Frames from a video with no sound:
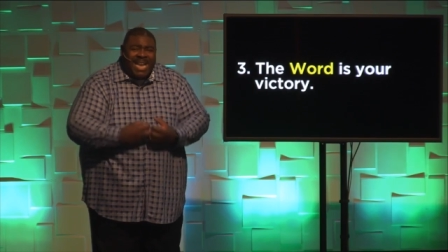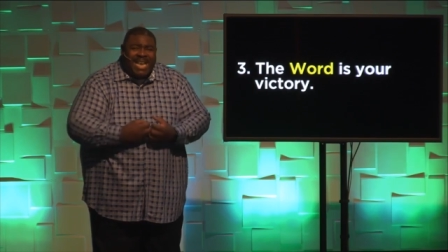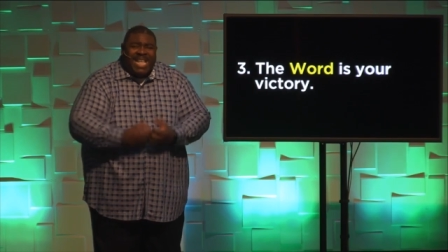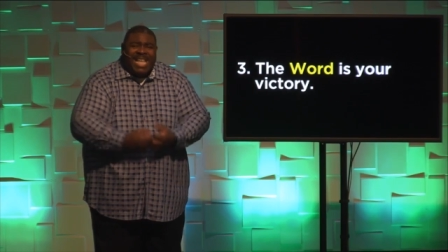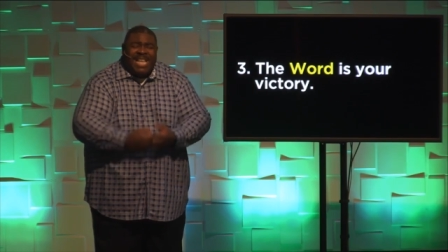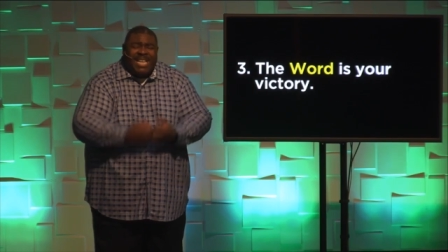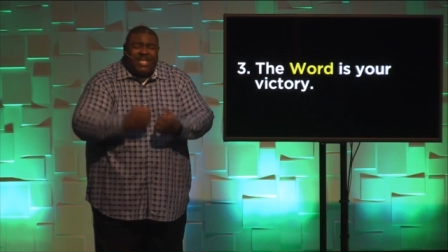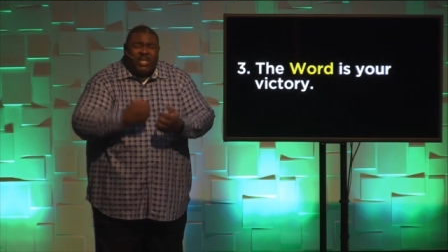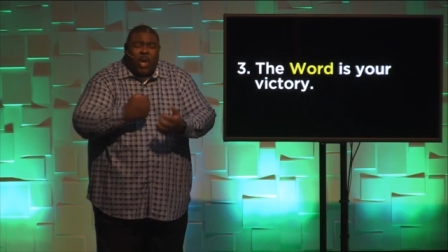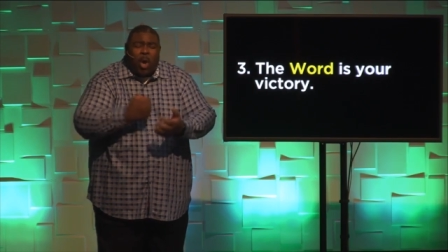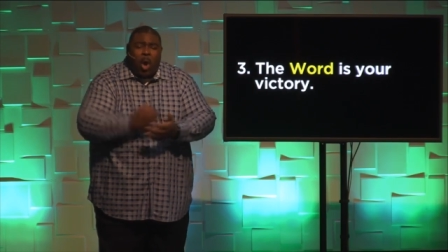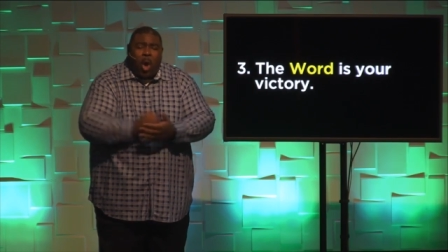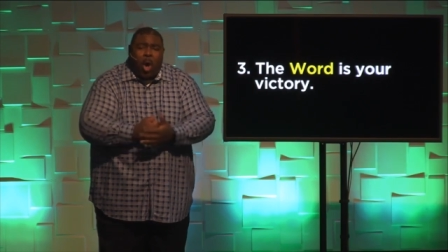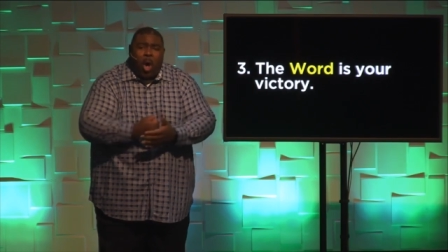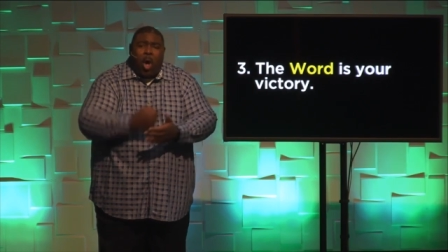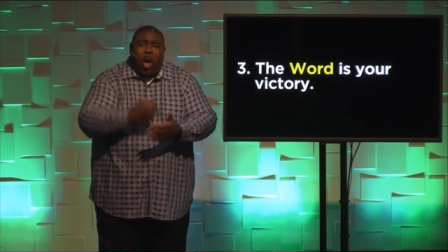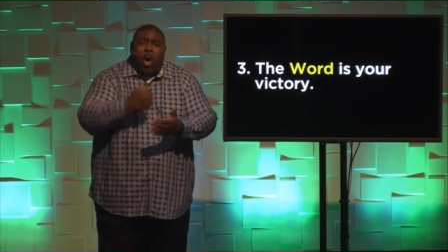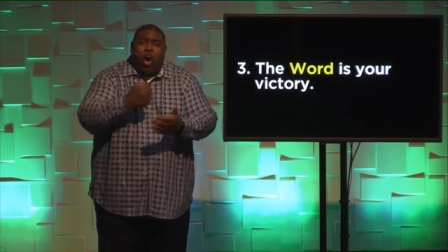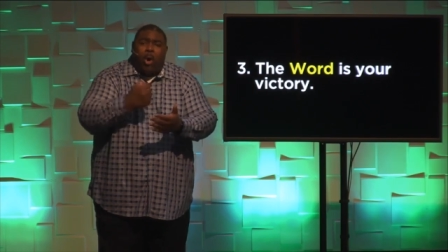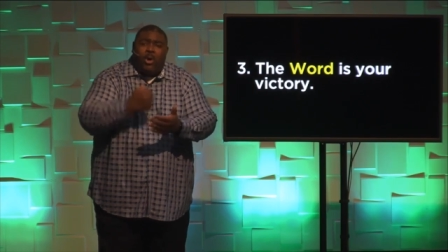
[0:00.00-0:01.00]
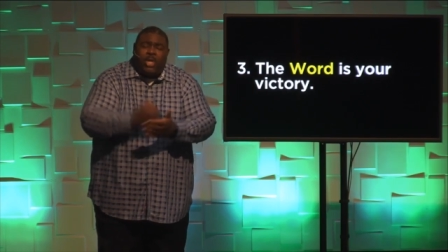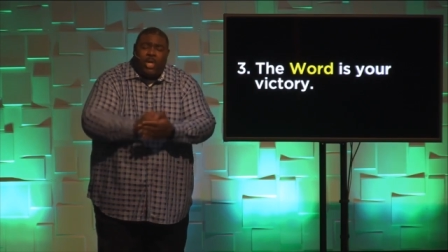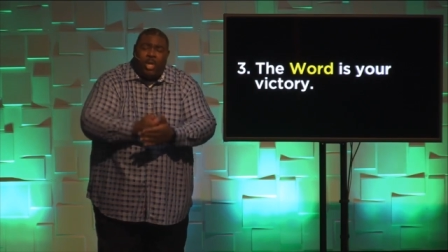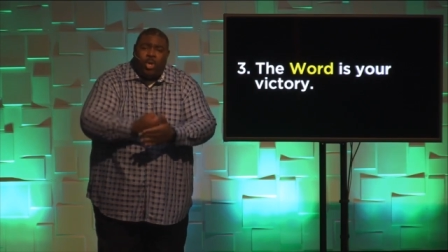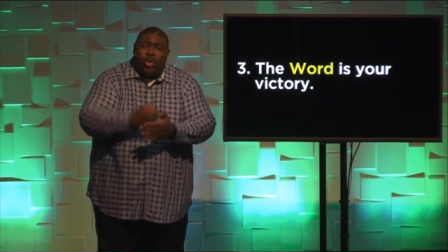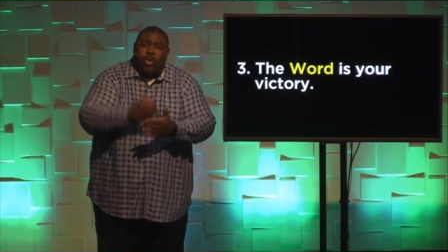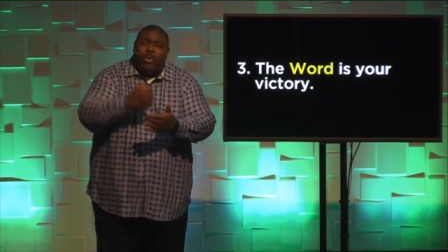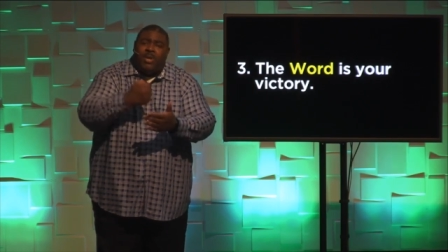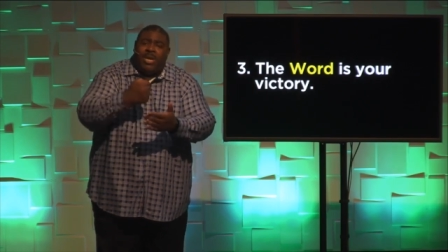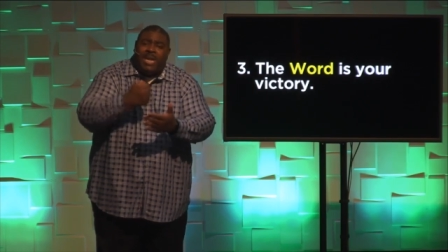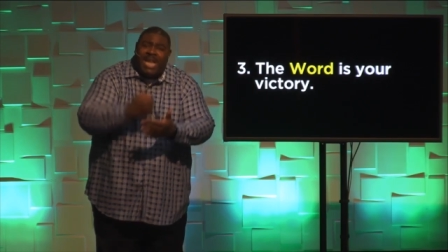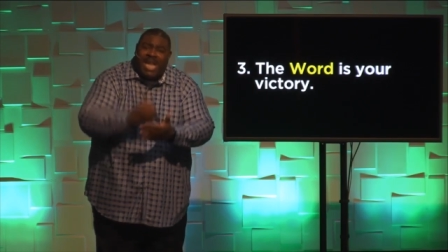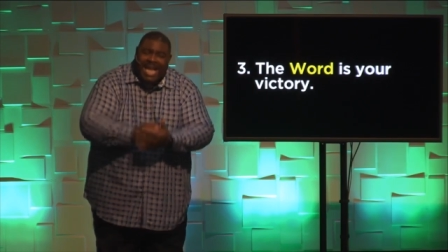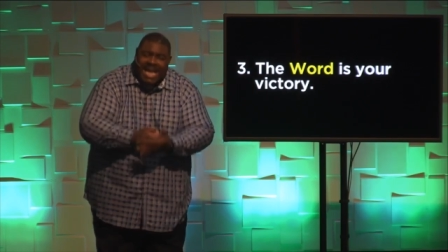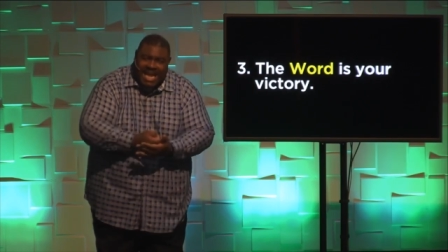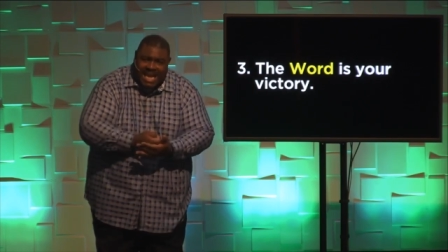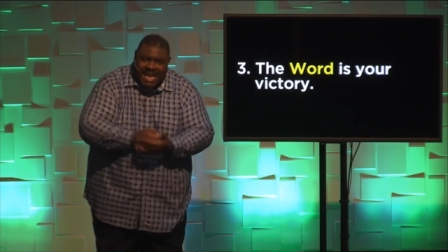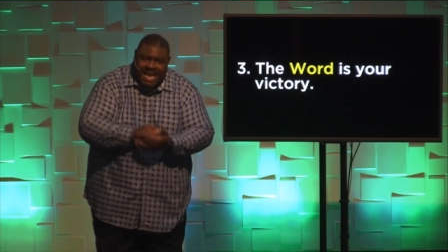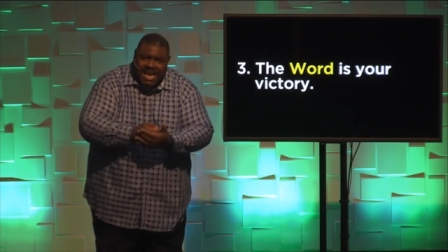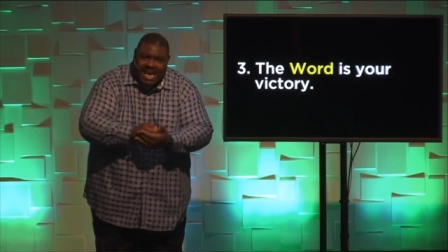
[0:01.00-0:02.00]
is all you
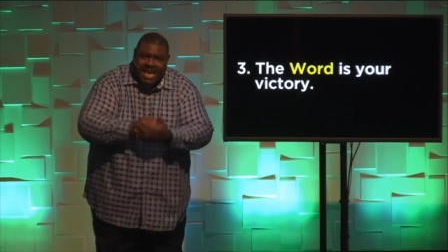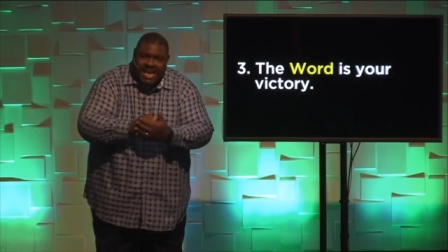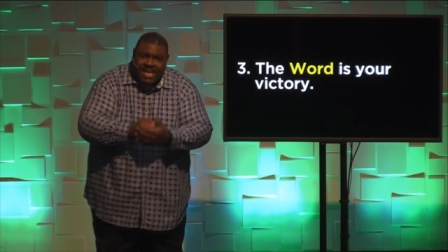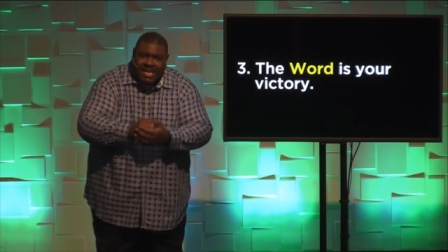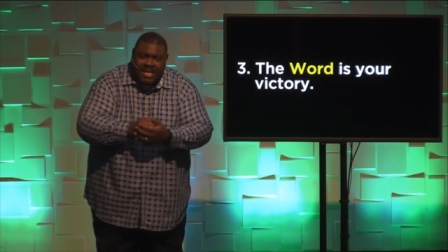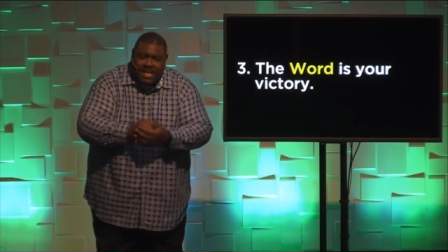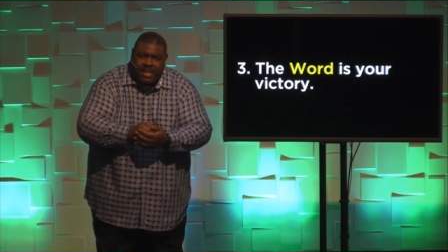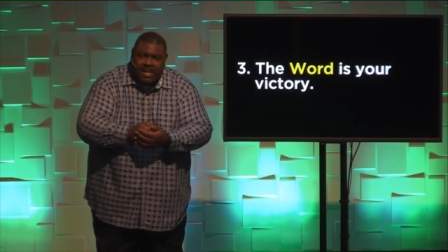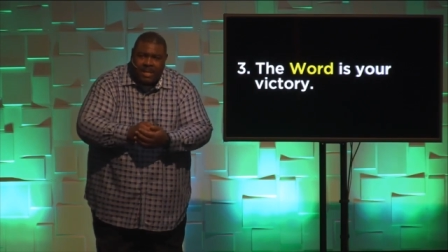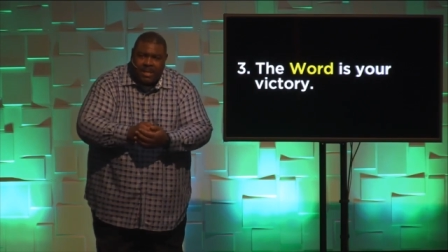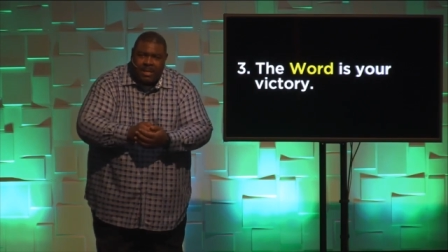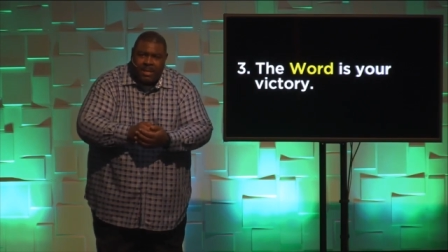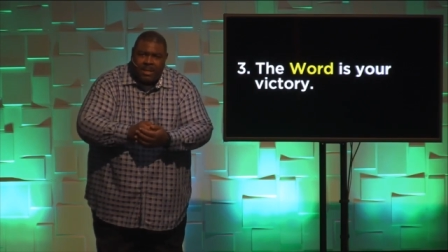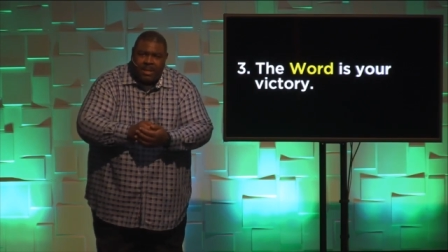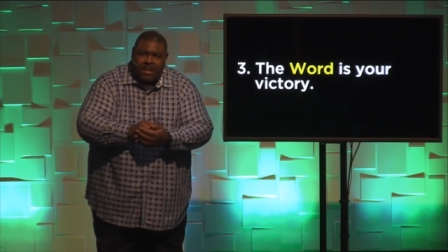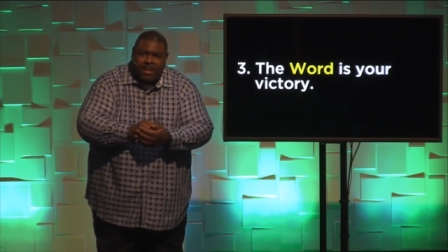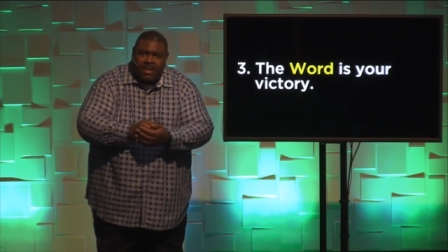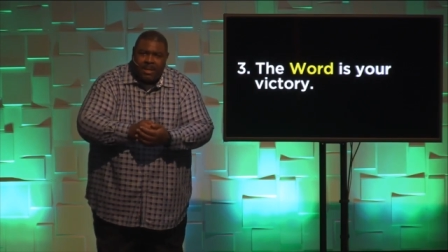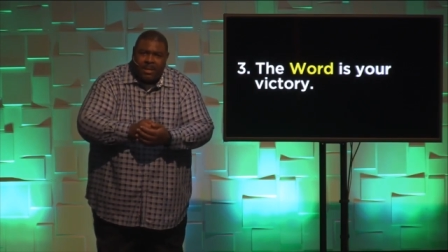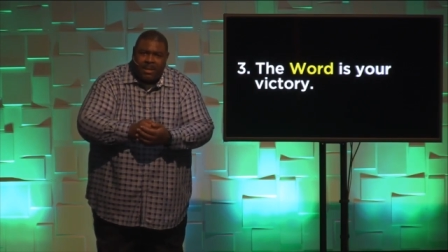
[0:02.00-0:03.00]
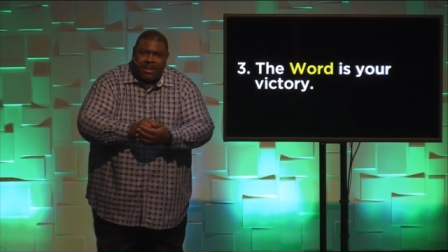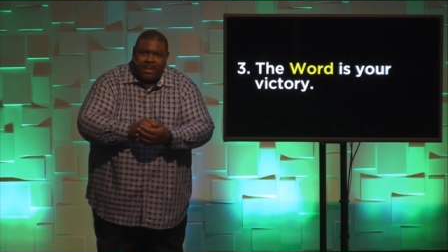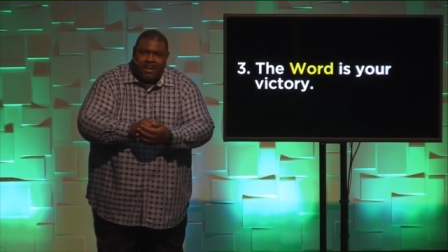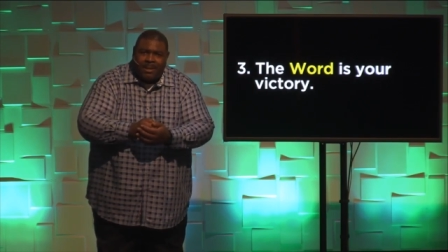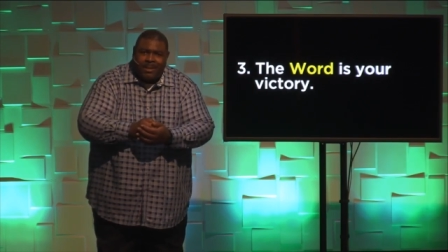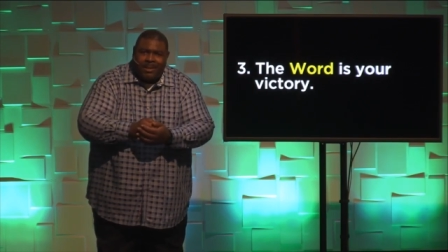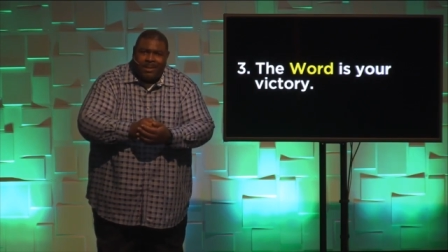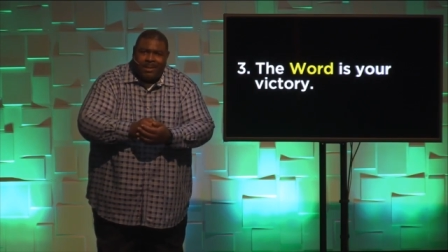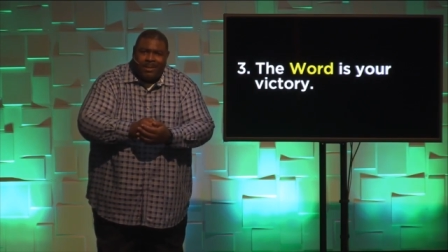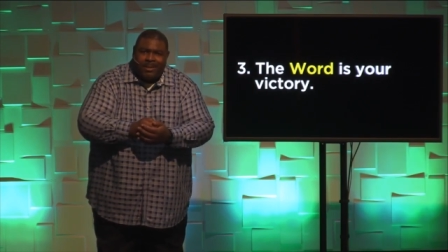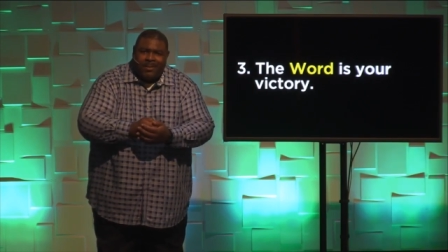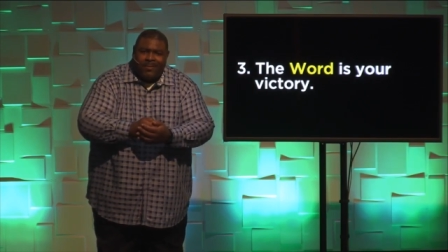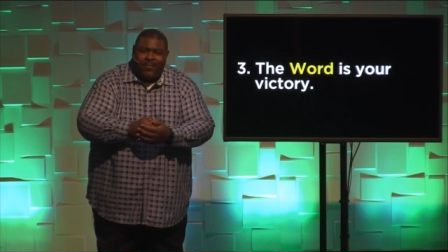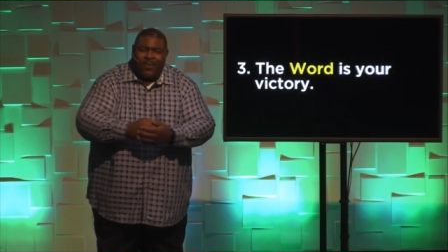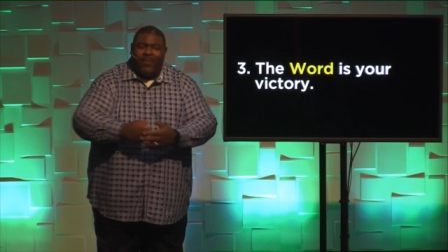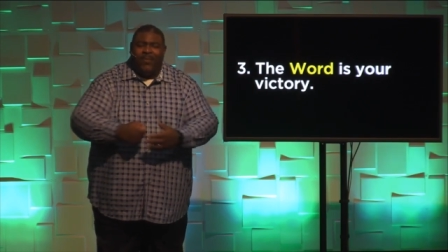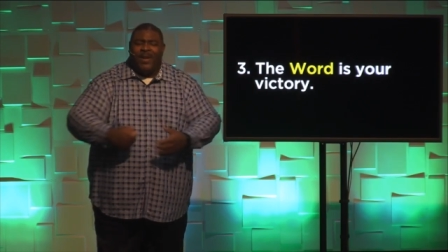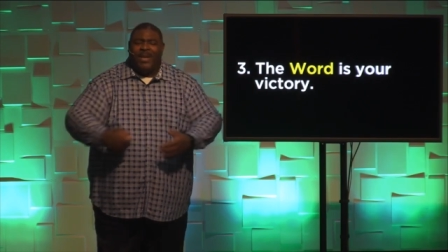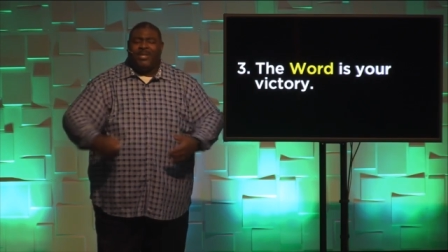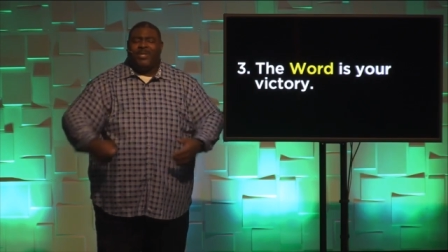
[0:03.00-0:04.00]
need
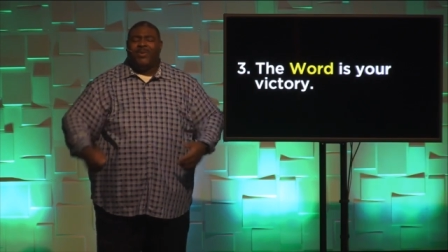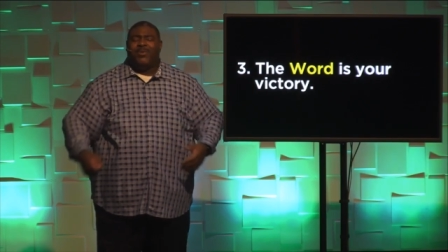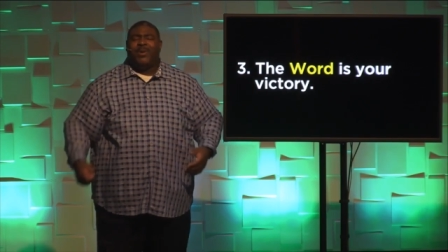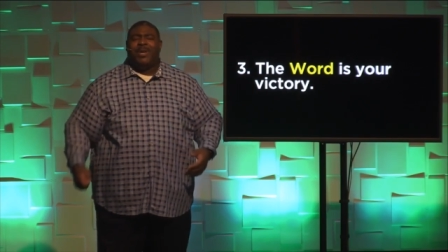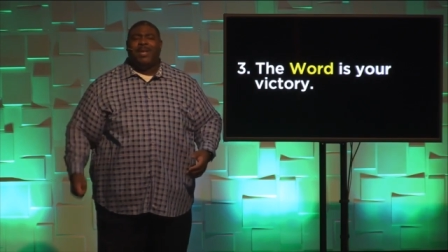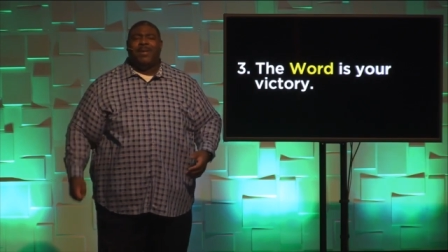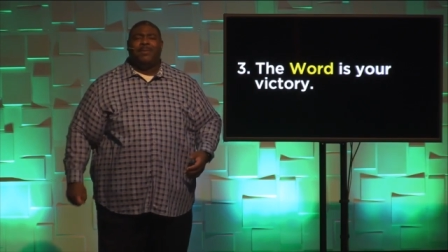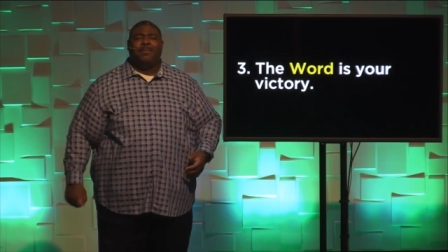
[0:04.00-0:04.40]
for victory.